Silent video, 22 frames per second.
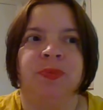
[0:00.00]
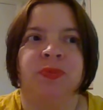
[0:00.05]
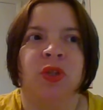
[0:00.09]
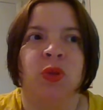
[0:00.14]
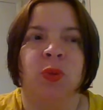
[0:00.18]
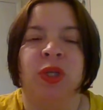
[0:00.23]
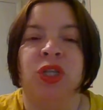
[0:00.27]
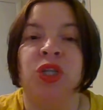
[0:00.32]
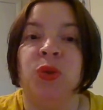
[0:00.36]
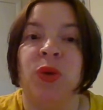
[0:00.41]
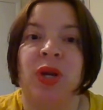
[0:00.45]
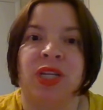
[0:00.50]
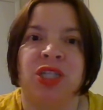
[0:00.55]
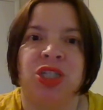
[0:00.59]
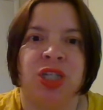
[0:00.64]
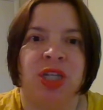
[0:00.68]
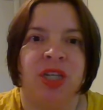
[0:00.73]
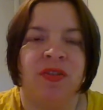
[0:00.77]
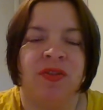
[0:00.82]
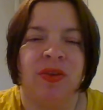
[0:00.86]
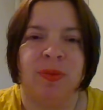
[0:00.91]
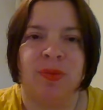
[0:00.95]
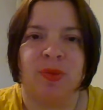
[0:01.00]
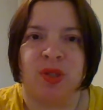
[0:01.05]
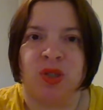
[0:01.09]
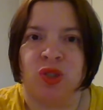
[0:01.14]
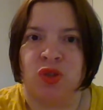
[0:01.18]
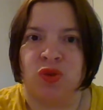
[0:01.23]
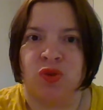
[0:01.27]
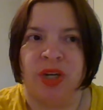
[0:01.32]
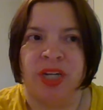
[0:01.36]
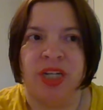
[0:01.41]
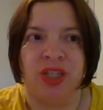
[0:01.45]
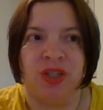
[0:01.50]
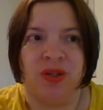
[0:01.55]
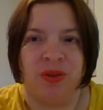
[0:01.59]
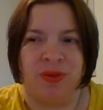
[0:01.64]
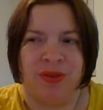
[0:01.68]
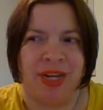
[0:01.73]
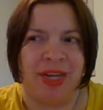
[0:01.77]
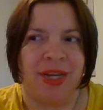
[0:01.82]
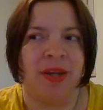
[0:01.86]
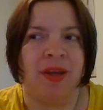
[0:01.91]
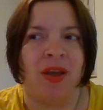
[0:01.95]
When you achieve a prostration,
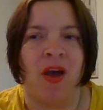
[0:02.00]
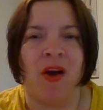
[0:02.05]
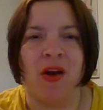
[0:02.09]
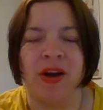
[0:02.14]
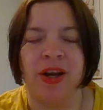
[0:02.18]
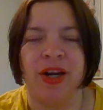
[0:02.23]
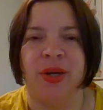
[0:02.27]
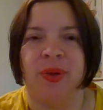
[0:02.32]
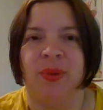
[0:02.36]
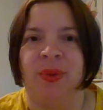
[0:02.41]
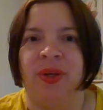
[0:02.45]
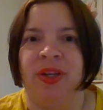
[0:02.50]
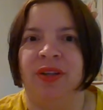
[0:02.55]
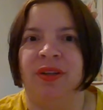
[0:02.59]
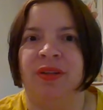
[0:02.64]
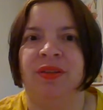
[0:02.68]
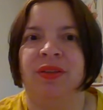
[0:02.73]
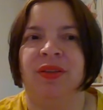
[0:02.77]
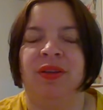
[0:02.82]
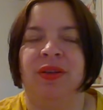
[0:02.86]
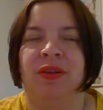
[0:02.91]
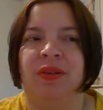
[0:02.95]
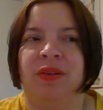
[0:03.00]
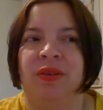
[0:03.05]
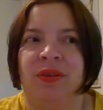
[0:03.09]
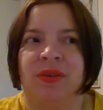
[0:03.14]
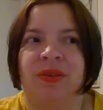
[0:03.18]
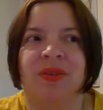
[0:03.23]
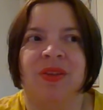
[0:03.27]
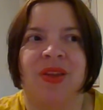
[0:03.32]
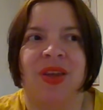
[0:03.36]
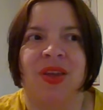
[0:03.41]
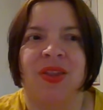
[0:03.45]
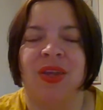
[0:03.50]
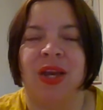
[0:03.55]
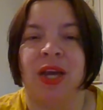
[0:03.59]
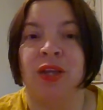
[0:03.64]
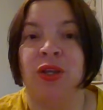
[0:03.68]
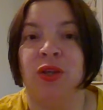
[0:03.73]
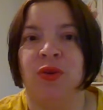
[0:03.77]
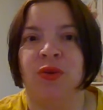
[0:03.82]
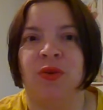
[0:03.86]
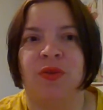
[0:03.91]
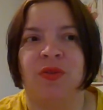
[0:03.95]
like a hard one,
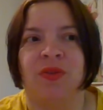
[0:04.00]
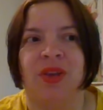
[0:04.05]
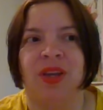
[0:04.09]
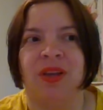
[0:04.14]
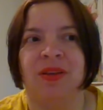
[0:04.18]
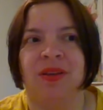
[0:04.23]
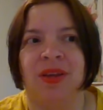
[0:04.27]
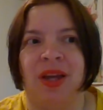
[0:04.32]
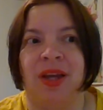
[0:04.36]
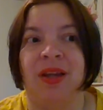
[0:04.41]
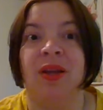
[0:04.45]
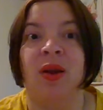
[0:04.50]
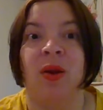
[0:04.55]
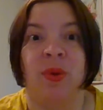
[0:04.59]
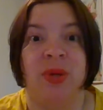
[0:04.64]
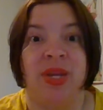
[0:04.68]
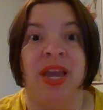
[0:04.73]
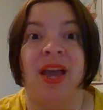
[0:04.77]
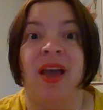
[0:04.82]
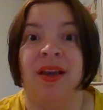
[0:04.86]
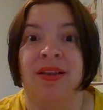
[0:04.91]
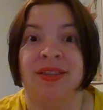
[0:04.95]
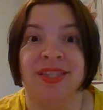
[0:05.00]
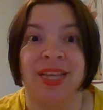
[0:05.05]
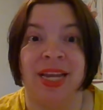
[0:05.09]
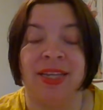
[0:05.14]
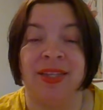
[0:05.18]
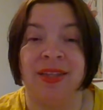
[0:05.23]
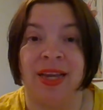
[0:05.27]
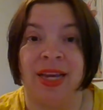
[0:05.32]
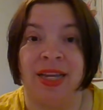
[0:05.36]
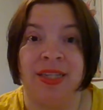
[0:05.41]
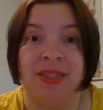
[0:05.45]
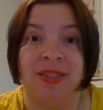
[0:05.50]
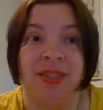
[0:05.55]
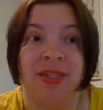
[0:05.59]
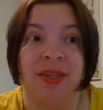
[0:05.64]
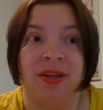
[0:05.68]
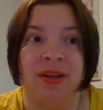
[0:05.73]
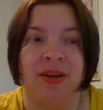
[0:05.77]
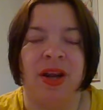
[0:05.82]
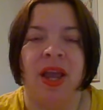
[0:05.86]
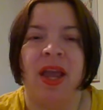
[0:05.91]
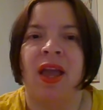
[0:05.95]
then you feel like, oh yes, I
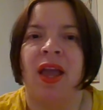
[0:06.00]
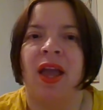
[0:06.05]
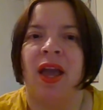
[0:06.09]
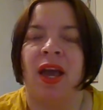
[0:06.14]
did it.